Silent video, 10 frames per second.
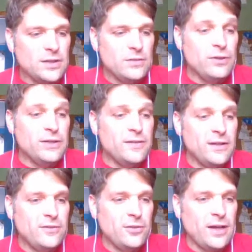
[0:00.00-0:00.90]
If we
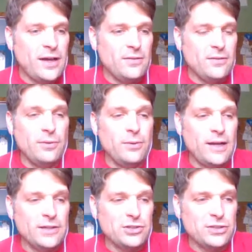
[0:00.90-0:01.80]
didn't do that, we would
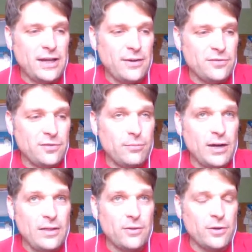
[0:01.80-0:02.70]
actually have some
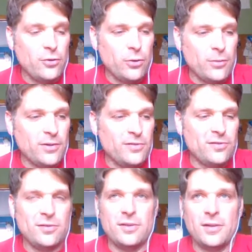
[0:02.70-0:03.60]
rather
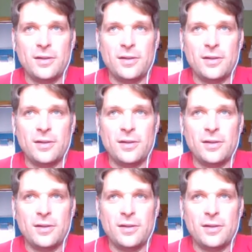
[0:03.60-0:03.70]
enormous